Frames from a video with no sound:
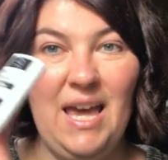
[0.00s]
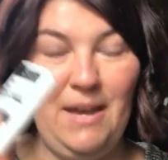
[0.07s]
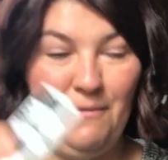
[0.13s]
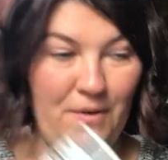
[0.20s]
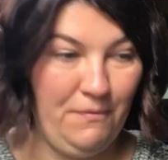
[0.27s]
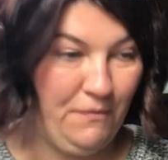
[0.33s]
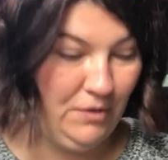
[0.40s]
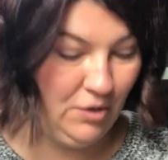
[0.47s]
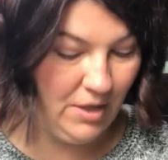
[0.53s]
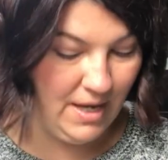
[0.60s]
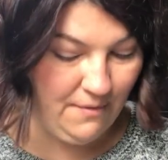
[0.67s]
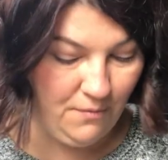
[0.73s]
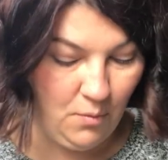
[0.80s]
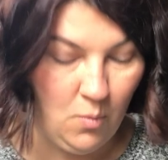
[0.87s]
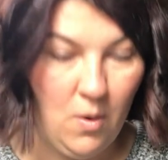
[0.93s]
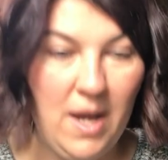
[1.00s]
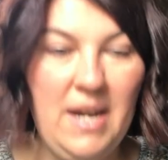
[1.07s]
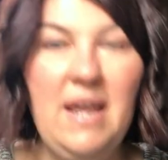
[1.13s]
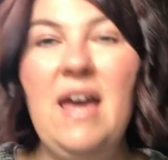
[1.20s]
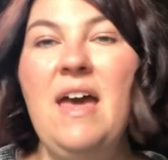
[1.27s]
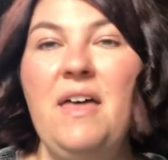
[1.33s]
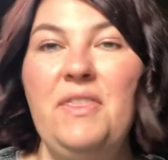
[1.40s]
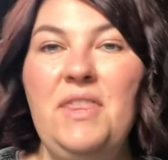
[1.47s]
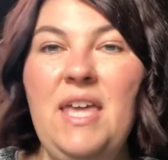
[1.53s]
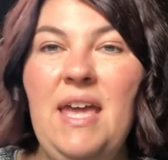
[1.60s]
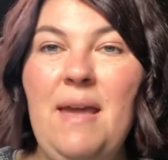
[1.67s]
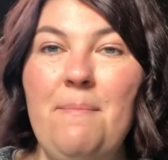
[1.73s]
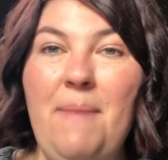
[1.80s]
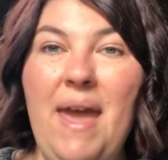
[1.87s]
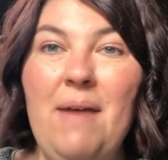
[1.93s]
If you're looking for one,
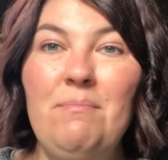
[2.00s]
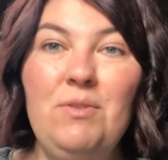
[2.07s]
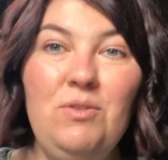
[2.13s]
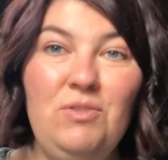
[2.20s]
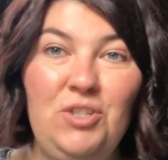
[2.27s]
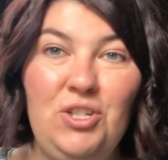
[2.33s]
the Bamboo